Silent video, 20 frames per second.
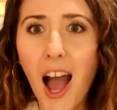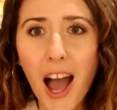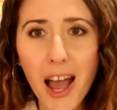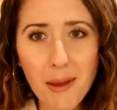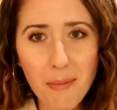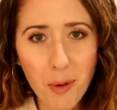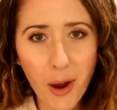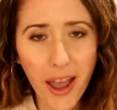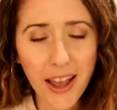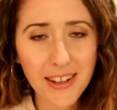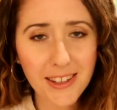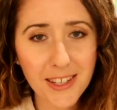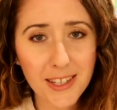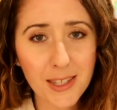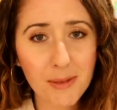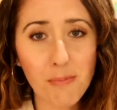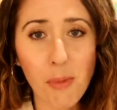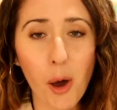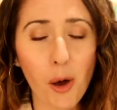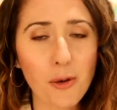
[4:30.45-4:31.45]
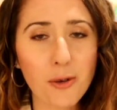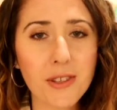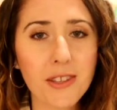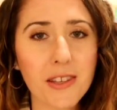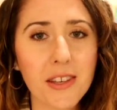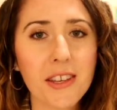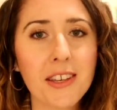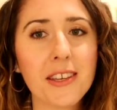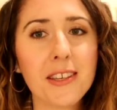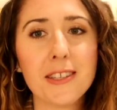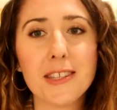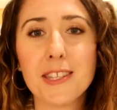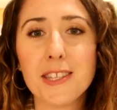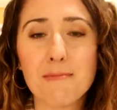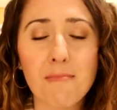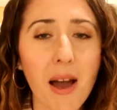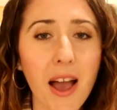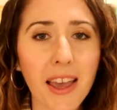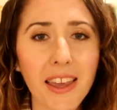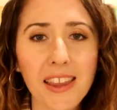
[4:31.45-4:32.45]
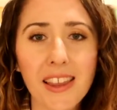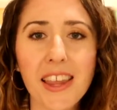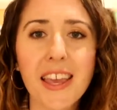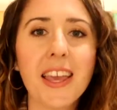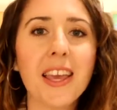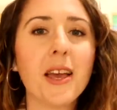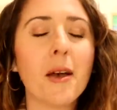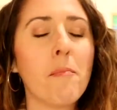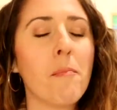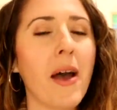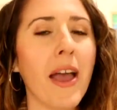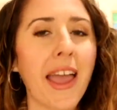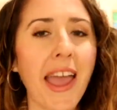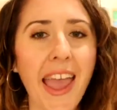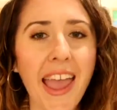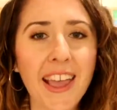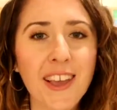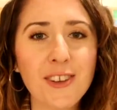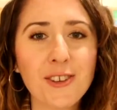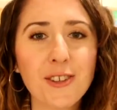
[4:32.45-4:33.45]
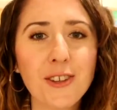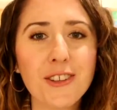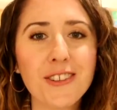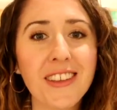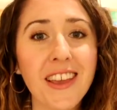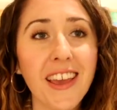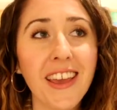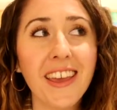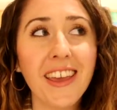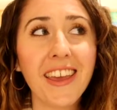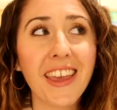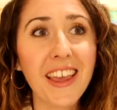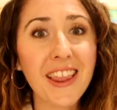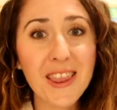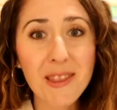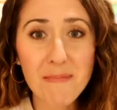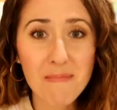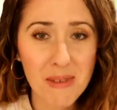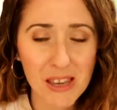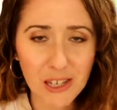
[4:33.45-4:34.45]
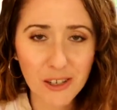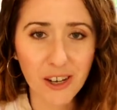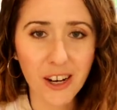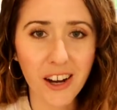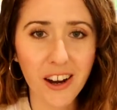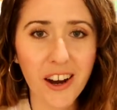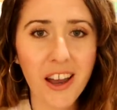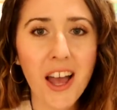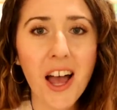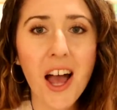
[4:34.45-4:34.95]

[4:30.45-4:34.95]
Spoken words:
I practice posing, smiling, my angles in the mirror.